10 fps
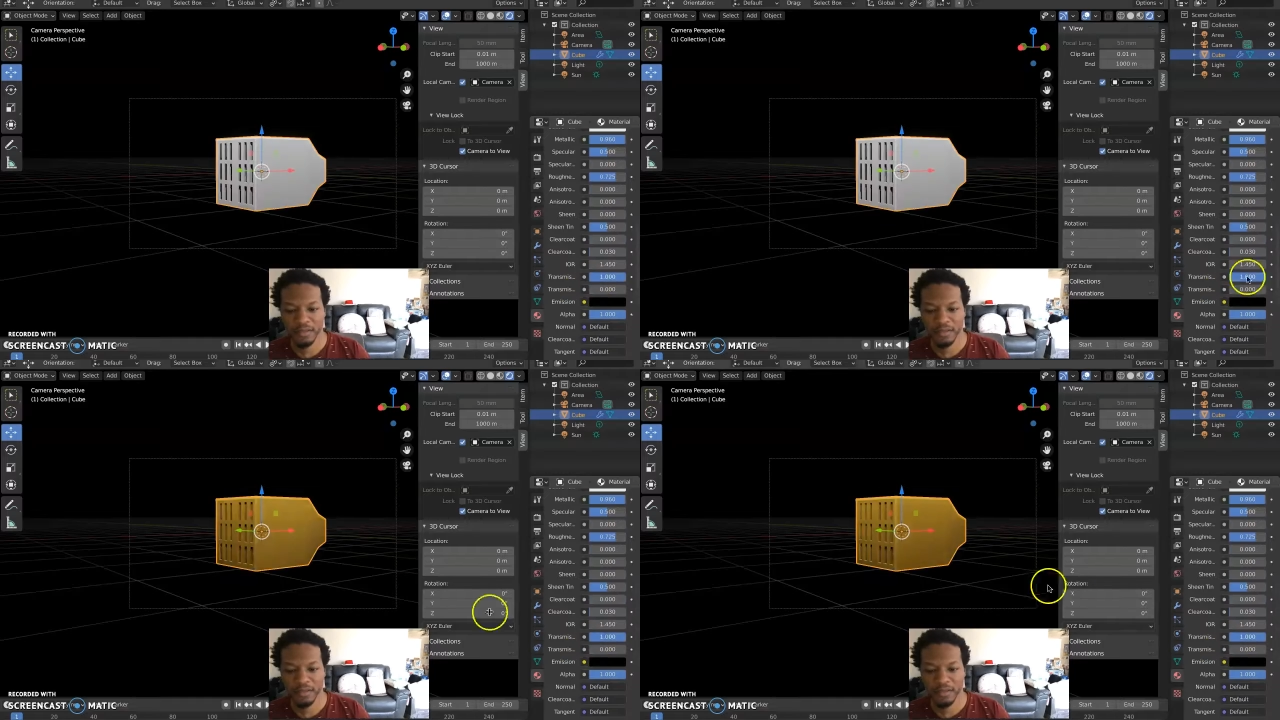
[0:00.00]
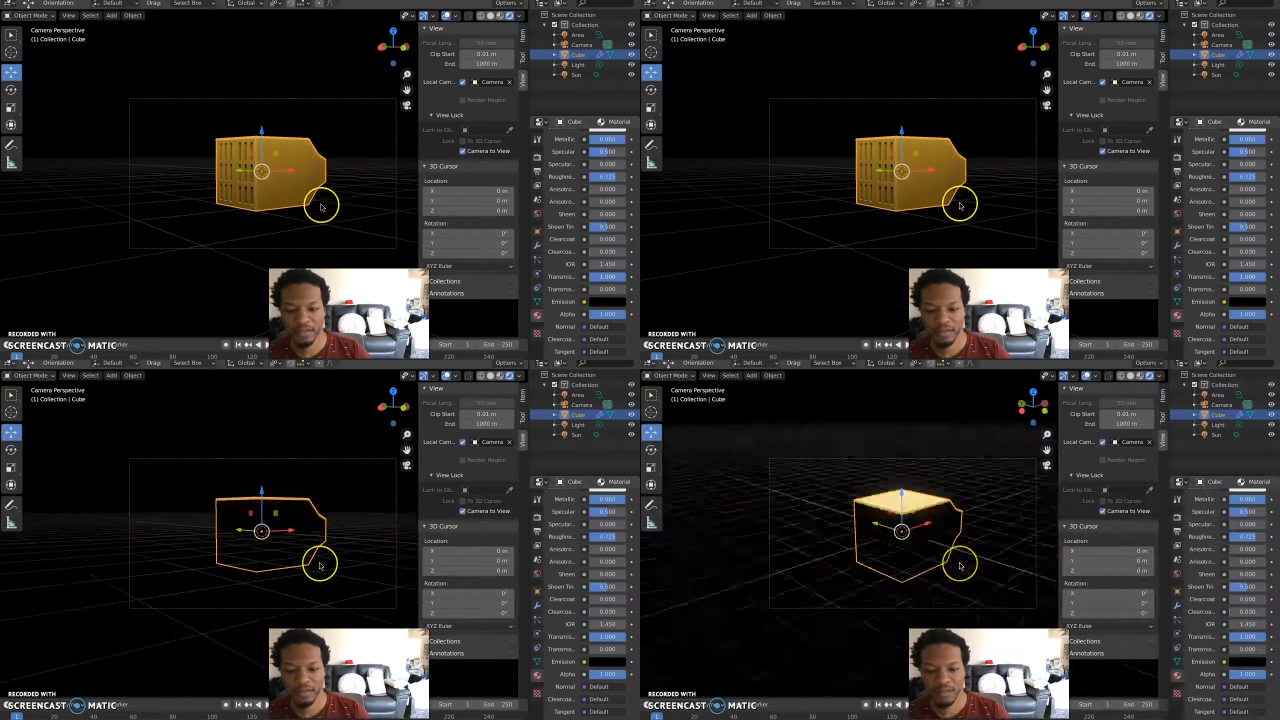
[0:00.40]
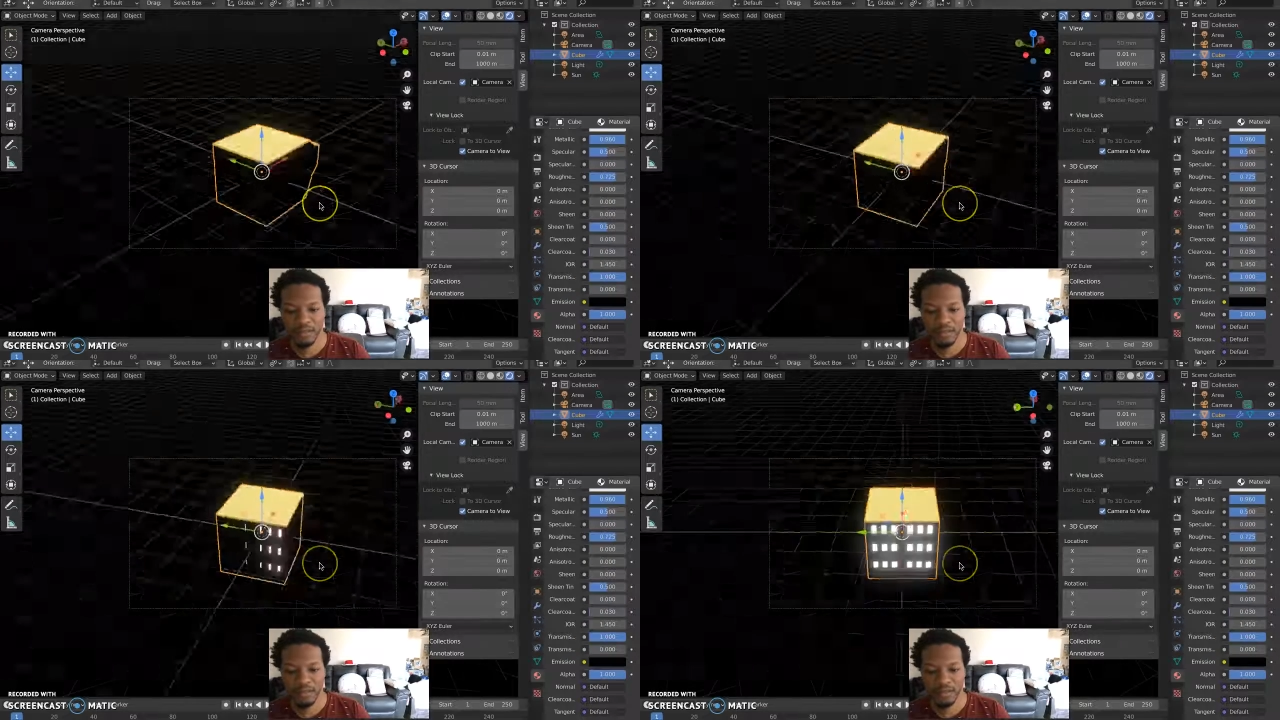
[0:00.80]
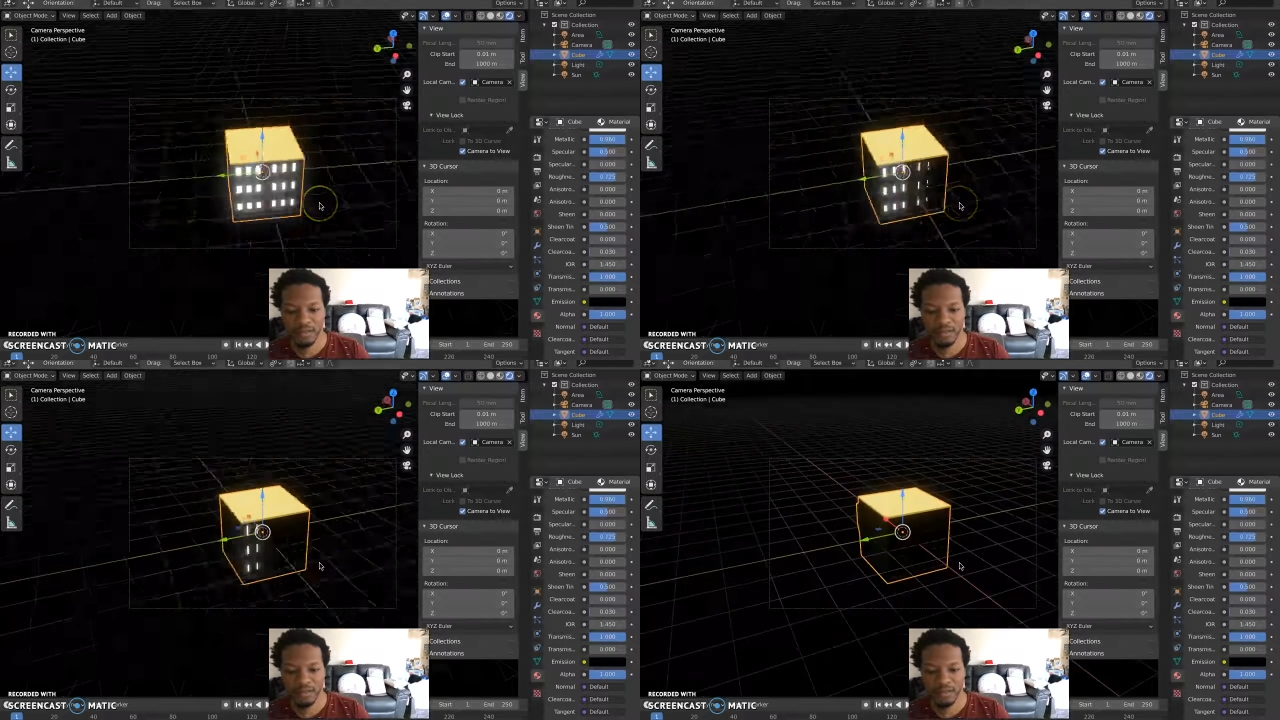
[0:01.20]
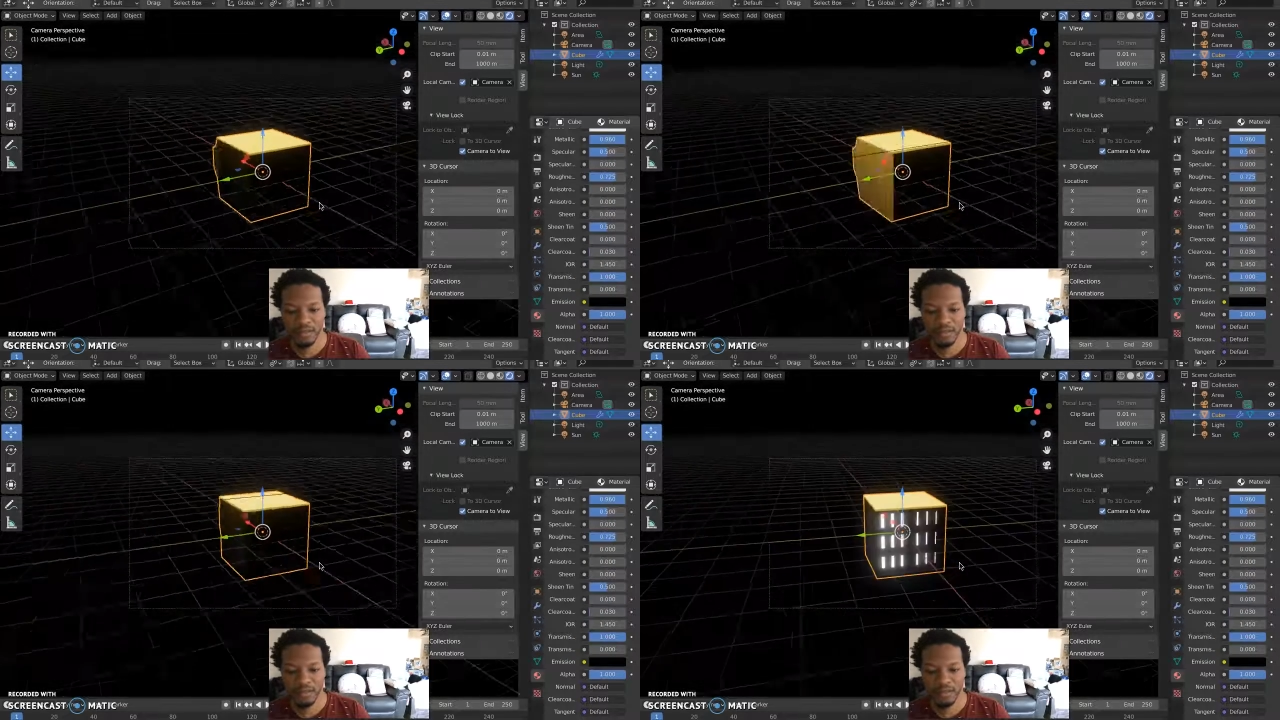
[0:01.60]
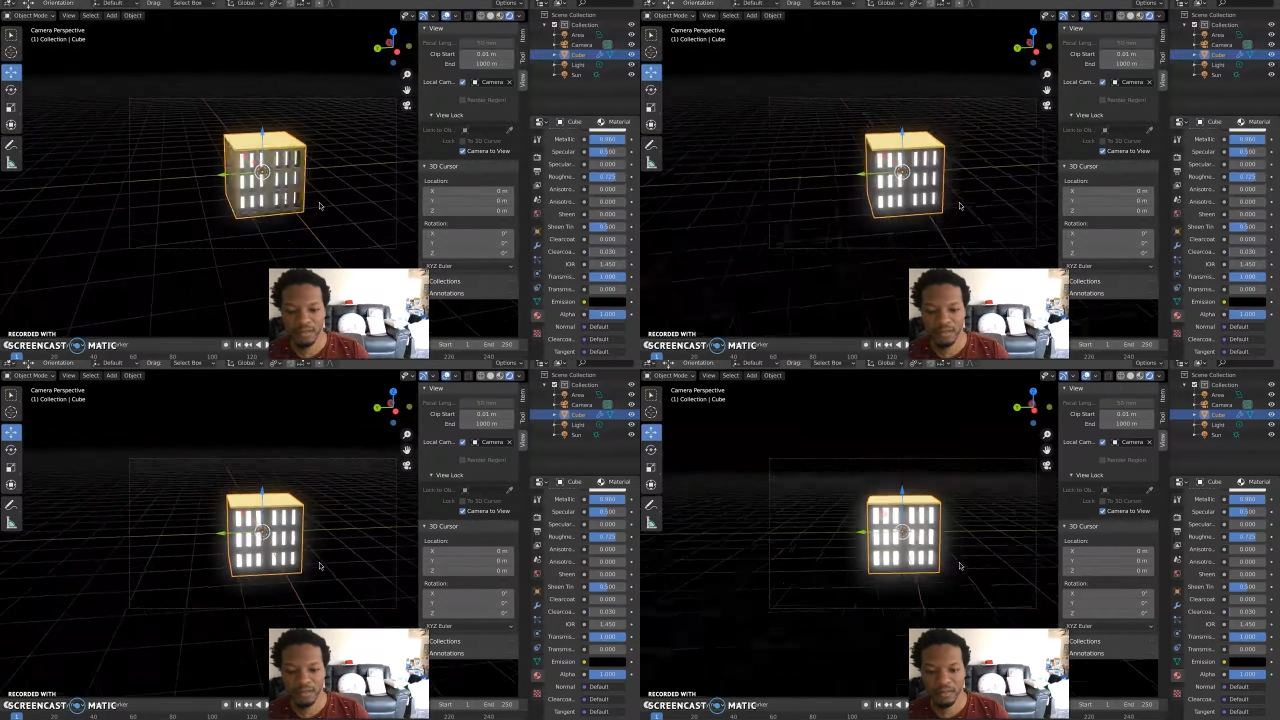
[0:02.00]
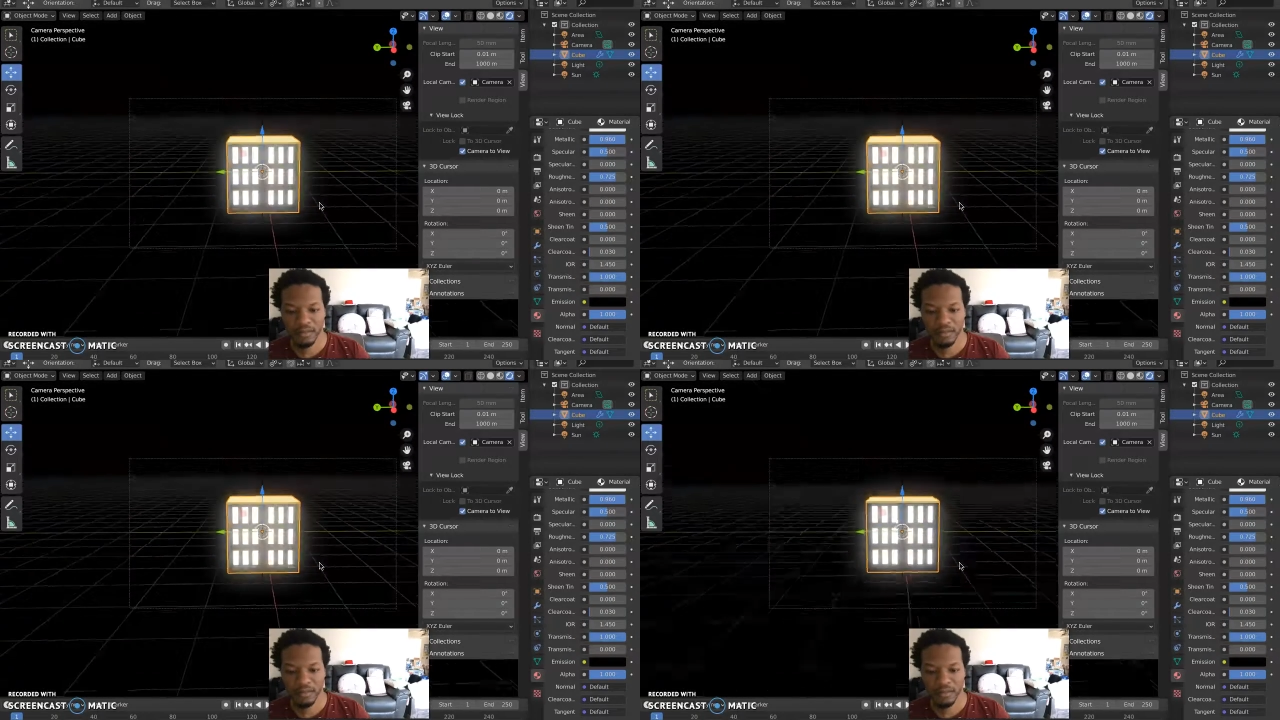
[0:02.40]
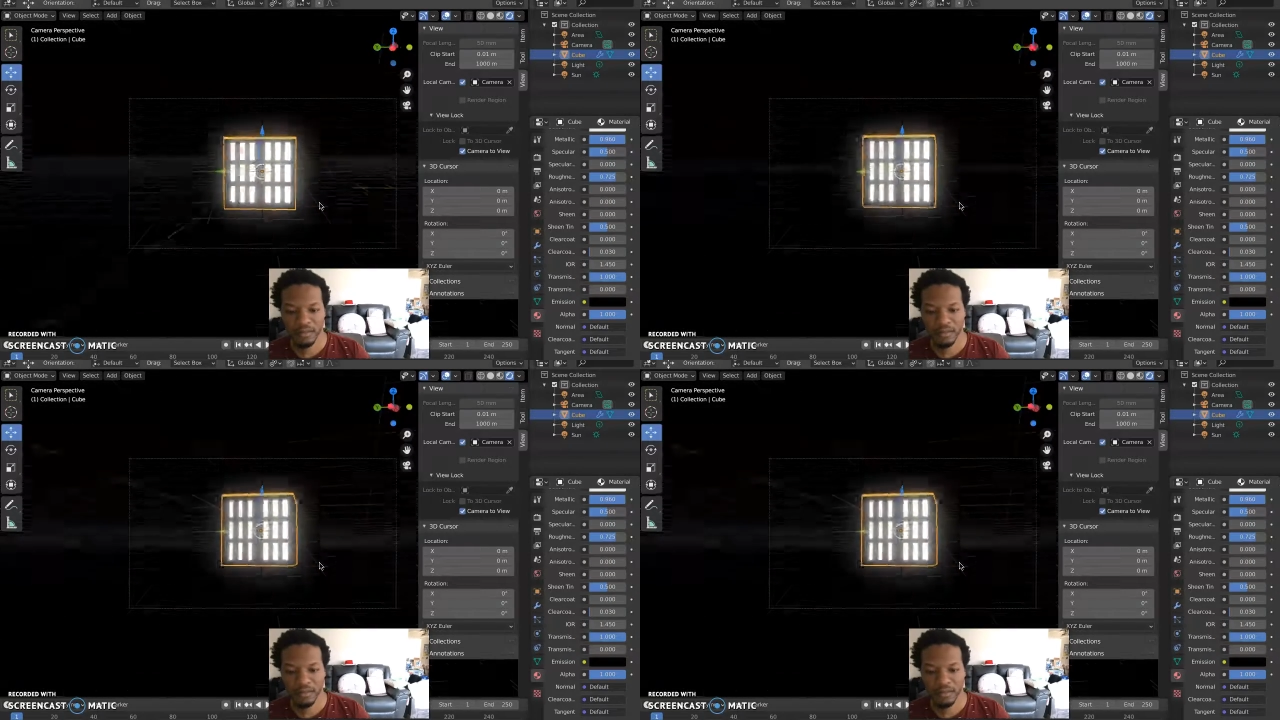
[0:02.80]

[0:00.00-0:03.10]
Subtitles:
(silence)